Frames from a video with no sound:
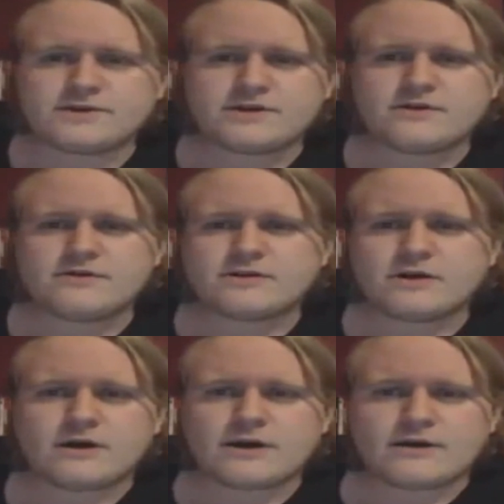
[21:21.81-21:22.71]
of course, you're
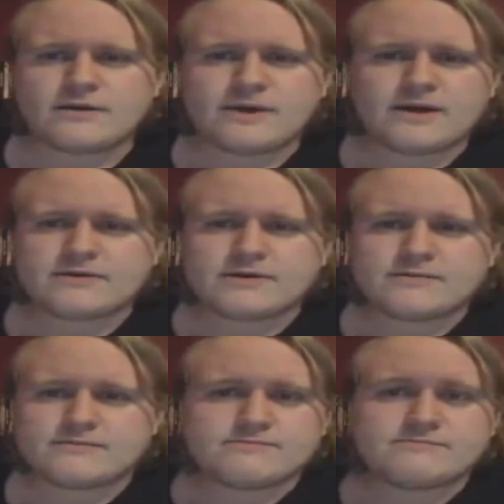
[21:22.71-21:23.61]
talking about
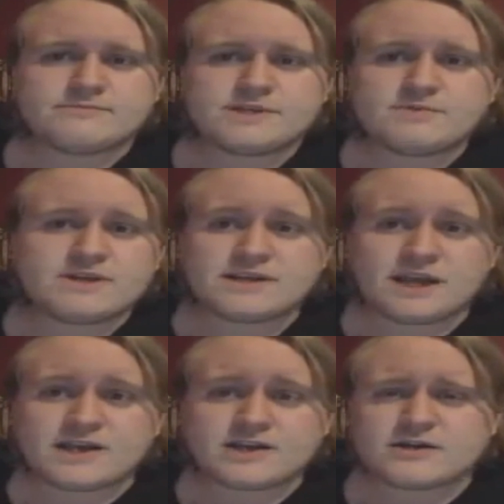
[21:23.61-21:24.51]

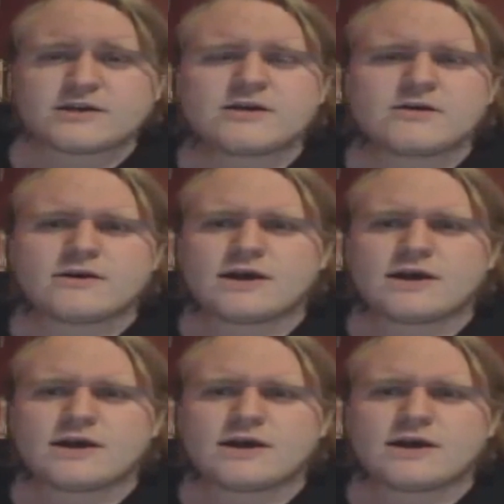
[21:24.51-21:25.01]
speciation here,